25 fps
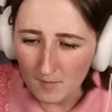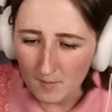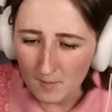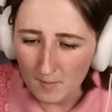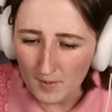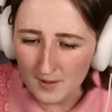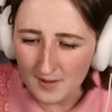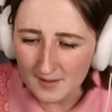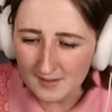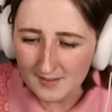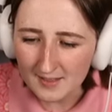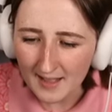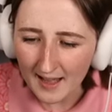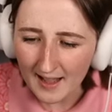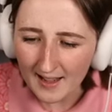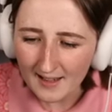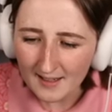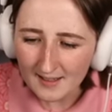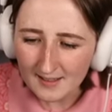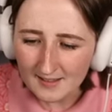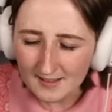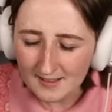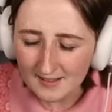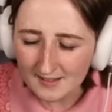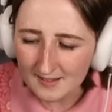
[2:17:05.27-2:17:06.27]
is that
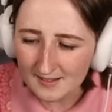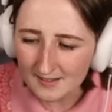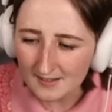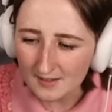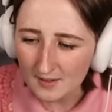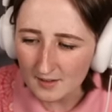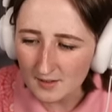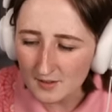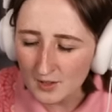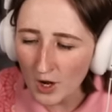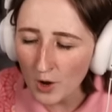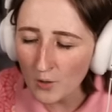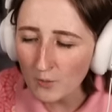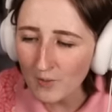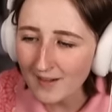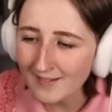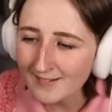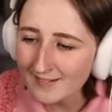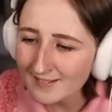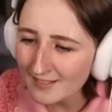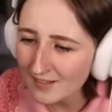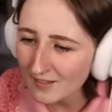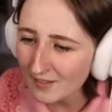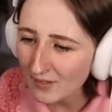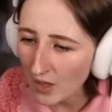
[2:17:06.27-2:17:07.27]
does no that's
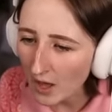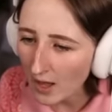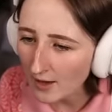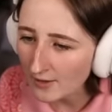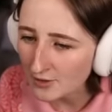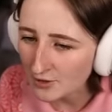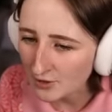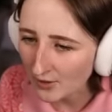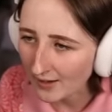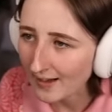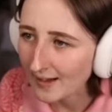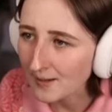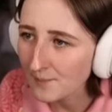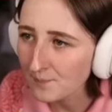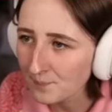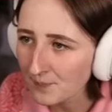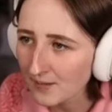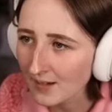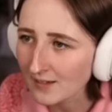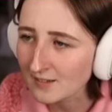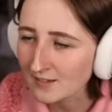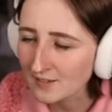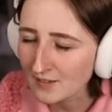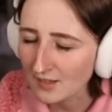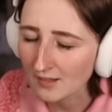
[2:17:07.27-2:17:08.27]
the lot trait
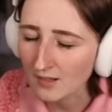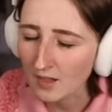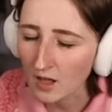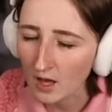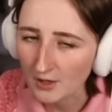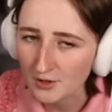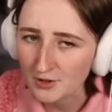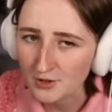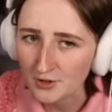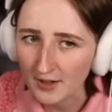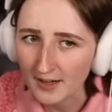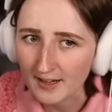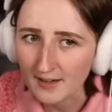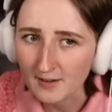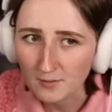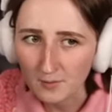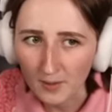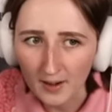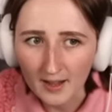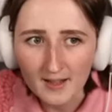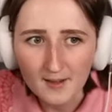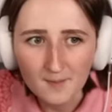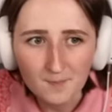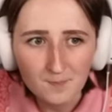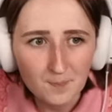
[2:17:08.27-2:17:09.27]
it's the lot trait
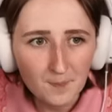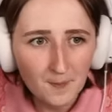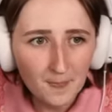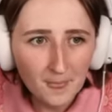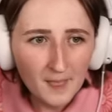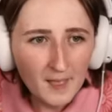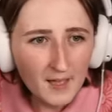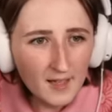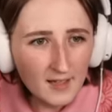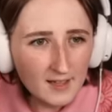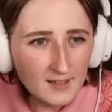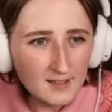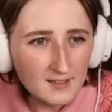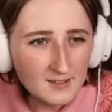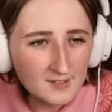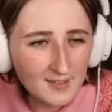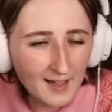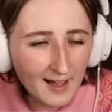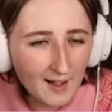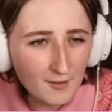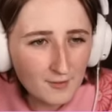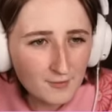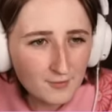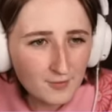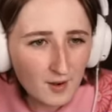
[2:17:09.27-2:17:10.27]
right is
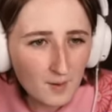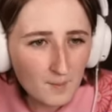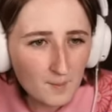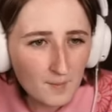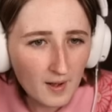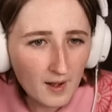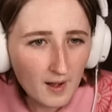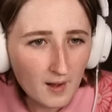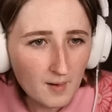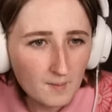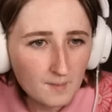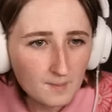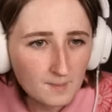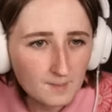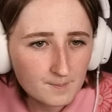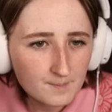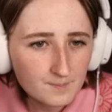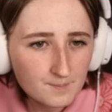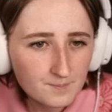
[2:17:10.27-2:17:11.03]
that from um